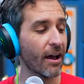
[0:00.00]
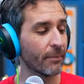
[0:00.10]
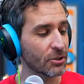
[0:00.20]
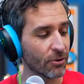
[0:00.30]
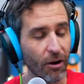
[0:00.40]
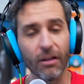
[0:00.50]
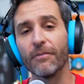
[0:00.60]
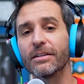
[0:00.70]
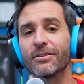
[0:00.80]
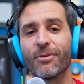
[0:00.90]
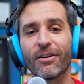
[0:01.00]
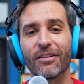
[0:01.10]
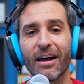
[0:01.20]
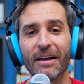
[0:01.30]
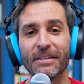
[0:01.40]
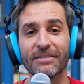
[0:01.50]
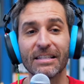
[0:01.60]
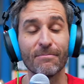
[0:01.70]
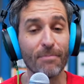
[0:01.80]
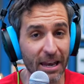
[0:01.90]
I'm sure all of us throughout our lives have
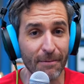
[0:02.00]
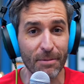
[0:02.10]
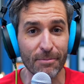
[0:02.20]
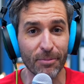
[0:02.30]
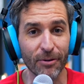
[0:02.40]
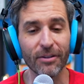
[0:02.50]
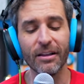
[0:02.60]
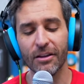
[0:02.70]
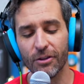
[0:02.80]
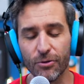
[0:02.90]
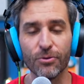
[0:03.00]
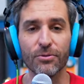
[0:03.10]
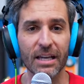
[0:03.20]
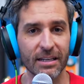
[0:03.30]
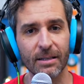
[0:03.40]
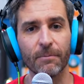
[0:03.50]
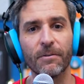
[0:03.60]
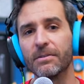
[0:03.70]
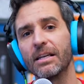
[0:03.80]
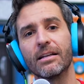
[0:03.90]
seen many people use
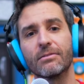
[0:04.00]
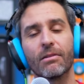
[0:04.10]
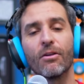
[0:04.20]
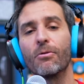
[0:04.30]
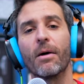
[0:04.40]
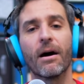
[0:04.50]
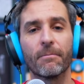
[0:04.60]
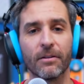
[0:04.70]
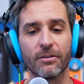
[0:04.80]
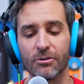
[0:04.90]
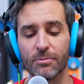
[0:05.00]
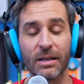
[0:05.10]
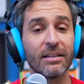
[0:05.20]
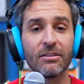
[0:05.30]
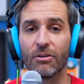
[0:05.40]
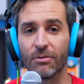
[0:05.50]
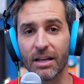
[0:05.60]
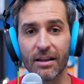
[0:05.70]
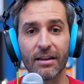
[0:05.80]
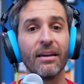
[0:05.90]
SM58s with no pop filters because you don't
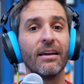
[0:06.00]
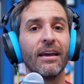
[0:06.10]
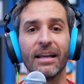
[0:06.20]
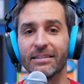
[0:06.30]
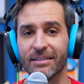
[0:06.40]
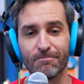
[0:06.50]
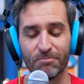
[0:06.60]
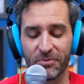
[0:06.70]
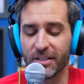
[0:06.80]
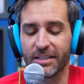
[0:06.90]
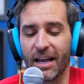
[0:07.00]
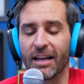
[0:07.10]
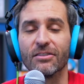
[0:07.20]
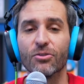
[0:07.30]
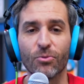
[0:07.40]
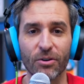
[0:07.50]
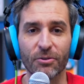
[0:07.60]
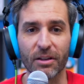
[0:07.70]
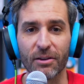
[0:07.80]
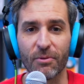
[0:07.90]
need it. It's designed to work
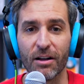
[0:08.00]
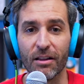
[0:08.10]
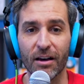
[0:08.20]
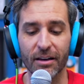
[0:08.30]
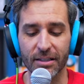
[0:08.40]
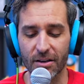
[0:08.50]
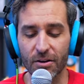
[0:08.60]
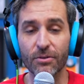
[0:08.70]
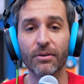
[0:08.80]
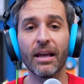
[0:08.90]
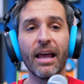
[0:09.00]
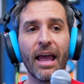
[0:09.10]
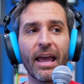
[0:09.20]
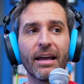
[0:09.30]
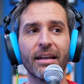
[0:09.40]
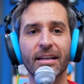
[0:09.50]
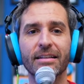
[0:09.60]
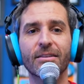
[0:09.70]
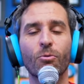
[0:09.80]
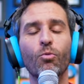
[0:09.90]
really well on its own, and it
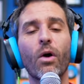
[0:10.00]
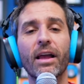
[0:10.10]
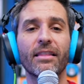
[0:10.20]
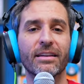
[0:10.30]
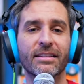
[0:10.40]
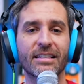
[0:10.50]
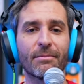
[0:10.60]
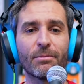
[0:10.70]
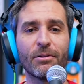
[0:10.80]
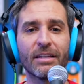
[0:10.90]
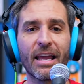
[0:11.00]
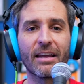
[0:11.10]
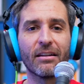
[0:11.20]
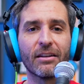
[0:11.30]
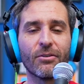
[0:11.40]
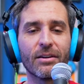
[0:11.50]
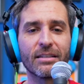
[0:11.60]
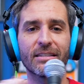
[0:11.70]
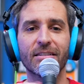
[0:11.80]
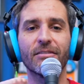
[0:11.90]
is way less susceptible to handling noise.
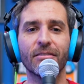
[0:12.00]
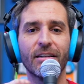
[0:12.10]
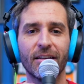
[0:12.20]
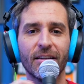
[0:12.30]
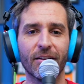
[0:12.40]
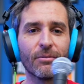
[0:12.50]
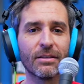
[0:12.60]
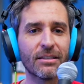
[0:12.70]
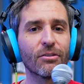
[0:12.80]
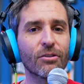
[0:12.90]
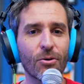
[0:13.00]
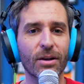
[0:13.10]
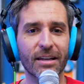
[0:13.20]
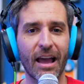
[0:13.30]
It's still, you know, still going to